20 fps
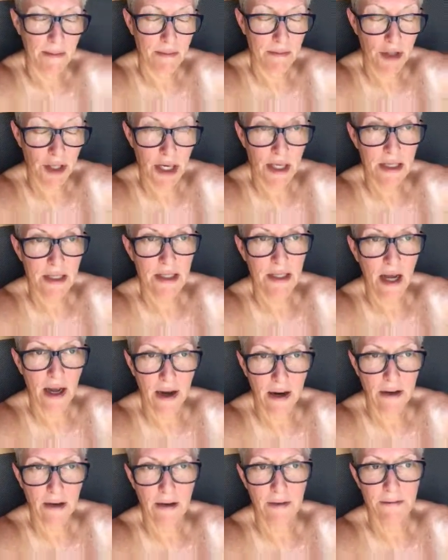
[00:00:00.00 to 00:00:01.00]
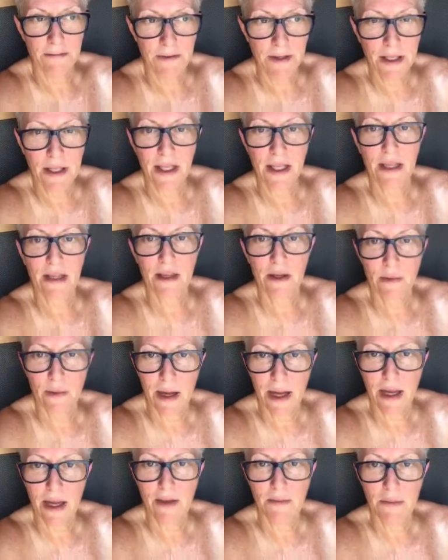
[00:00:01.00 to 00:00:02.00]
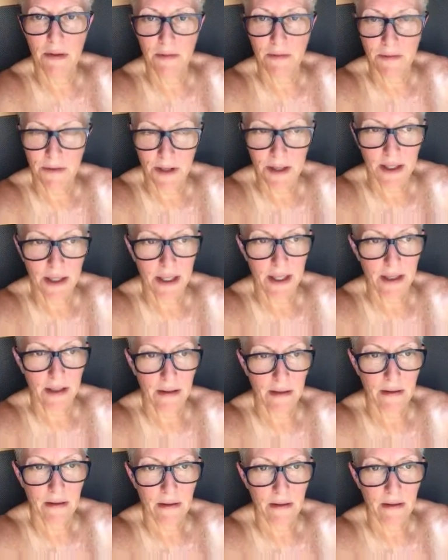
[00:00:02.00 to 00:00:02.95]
just tired of feeling the way I've been feeling.